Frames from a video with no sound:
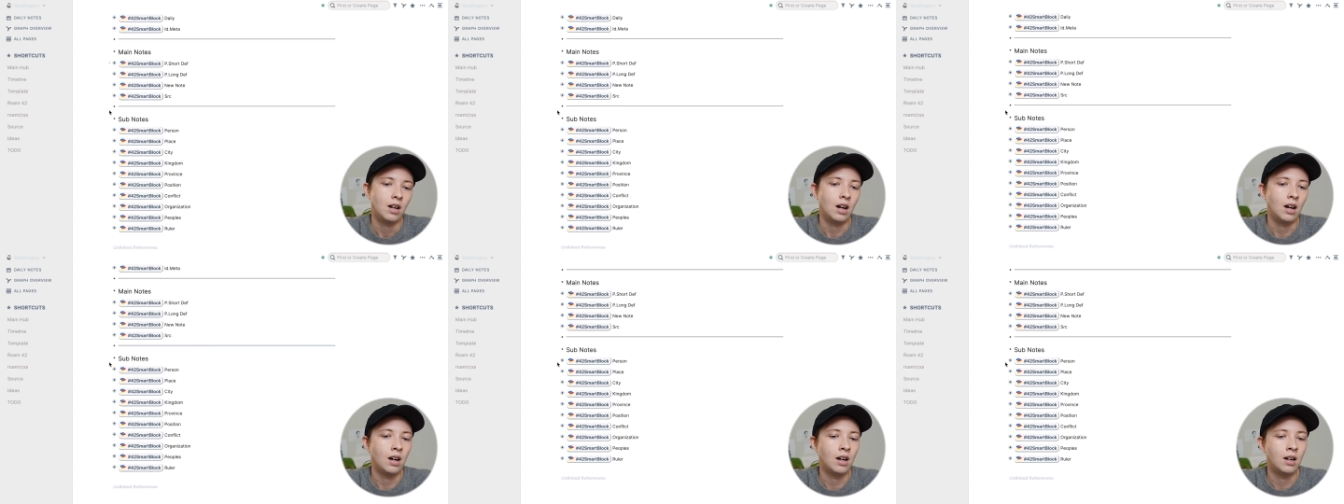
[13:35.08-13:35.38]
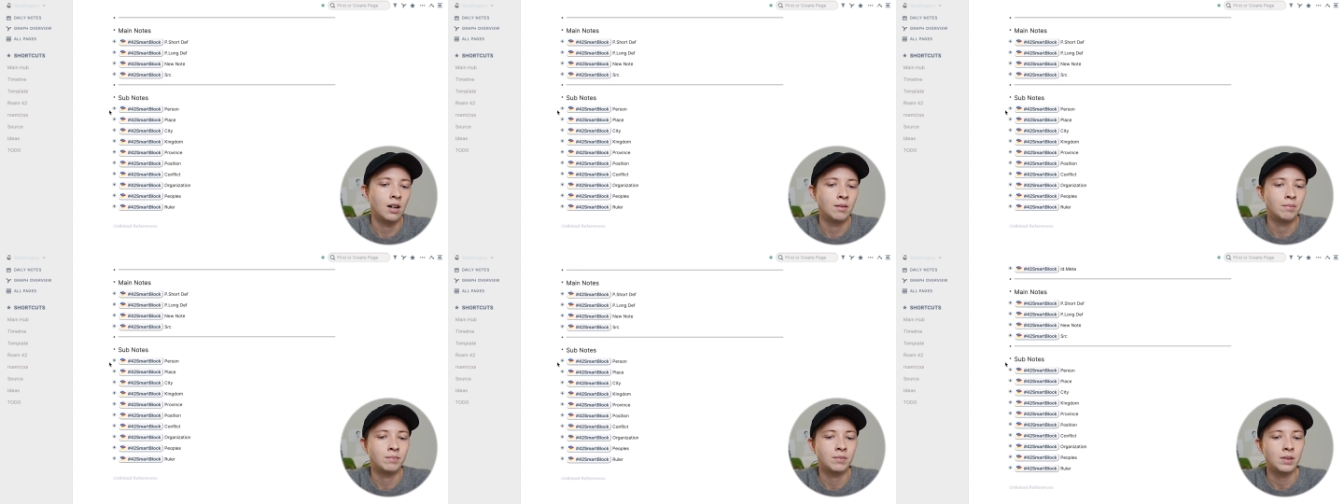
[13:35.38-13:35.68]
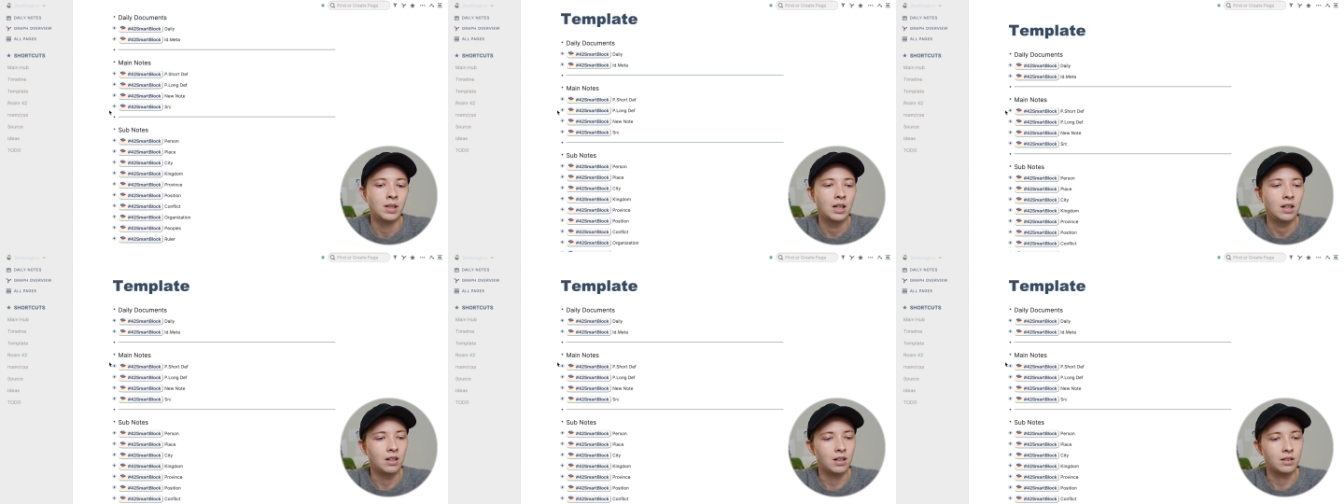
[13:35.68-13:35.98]

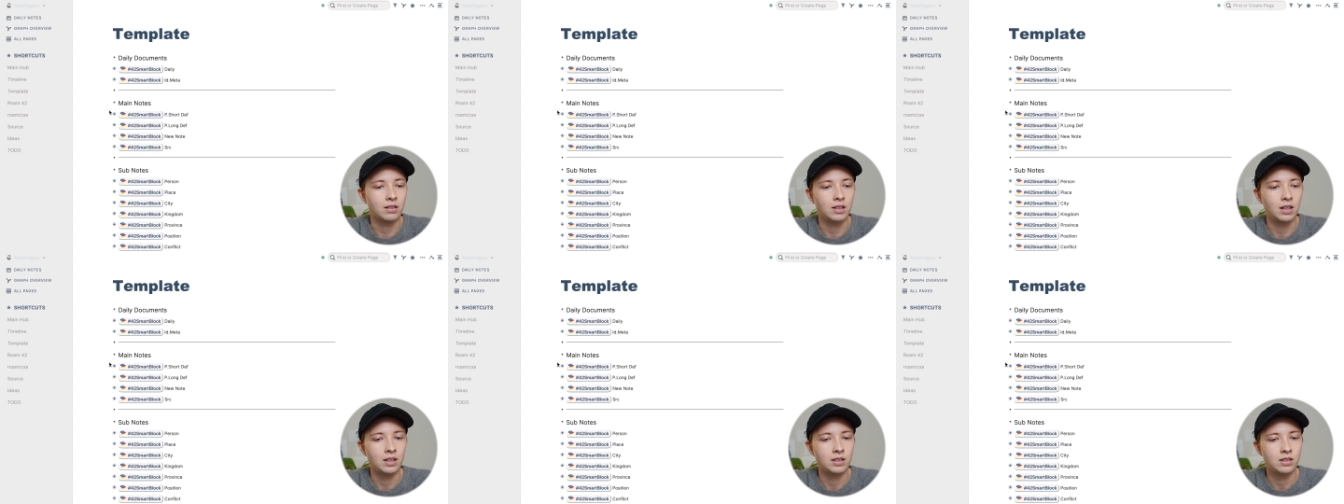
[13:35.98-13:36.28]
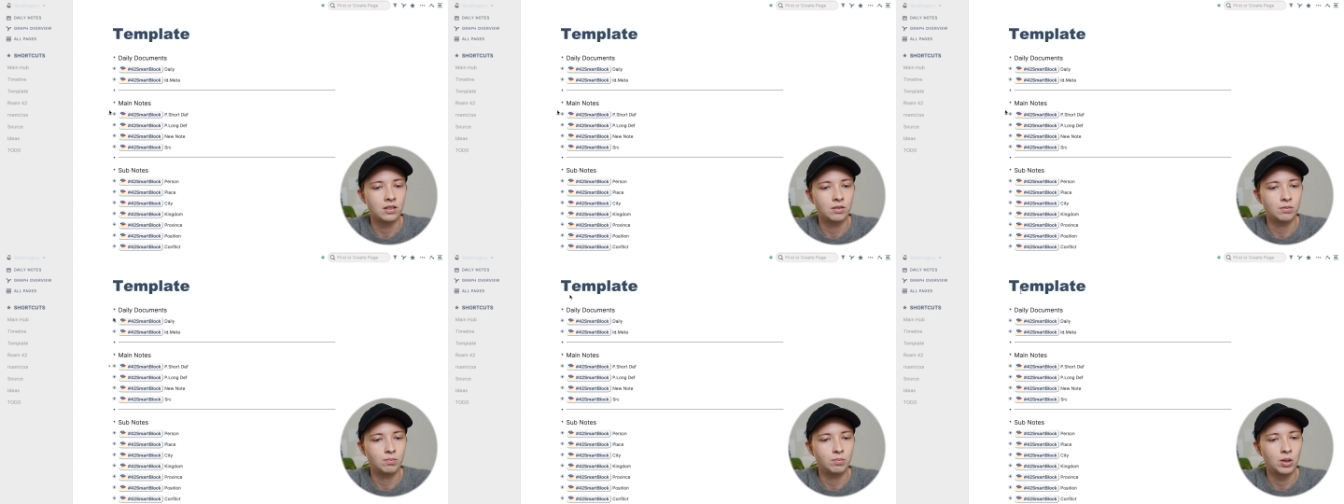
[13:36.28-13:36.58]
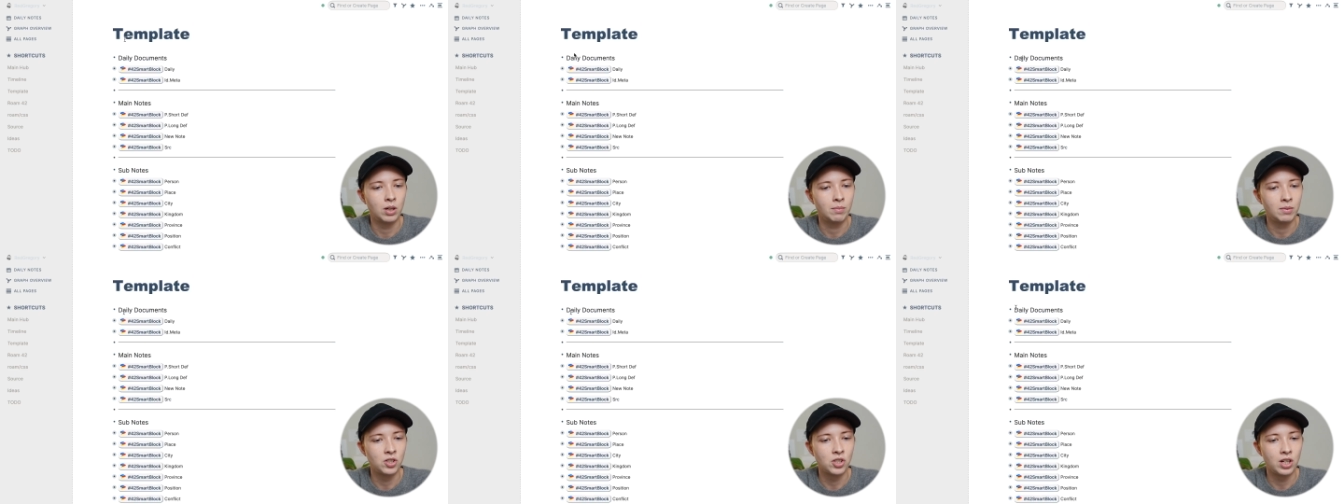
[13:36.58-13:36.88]
Yeah, that's
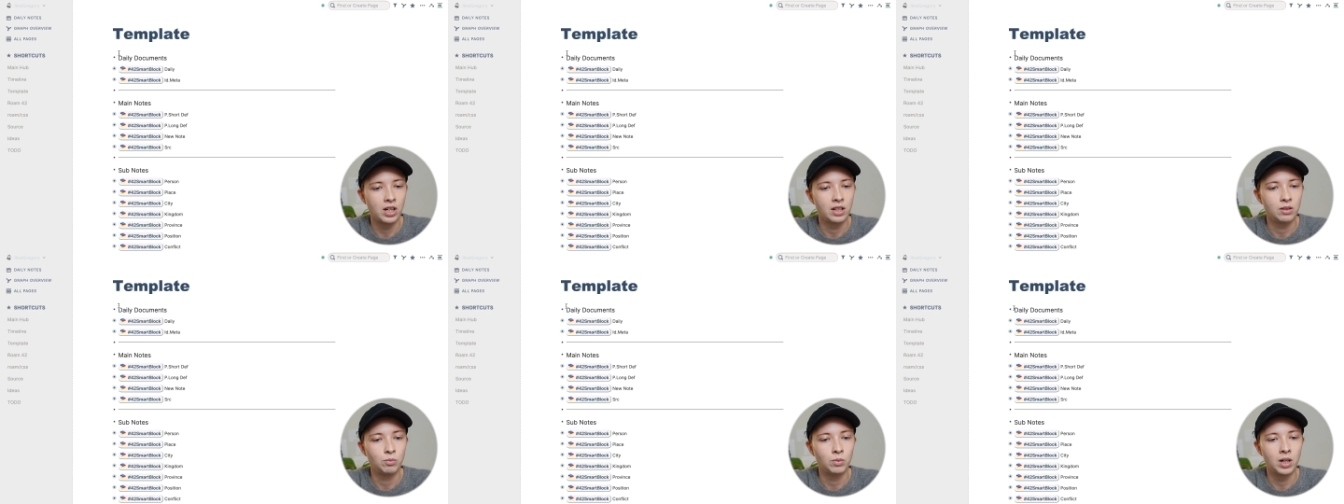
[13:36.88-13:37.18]
pretty much it.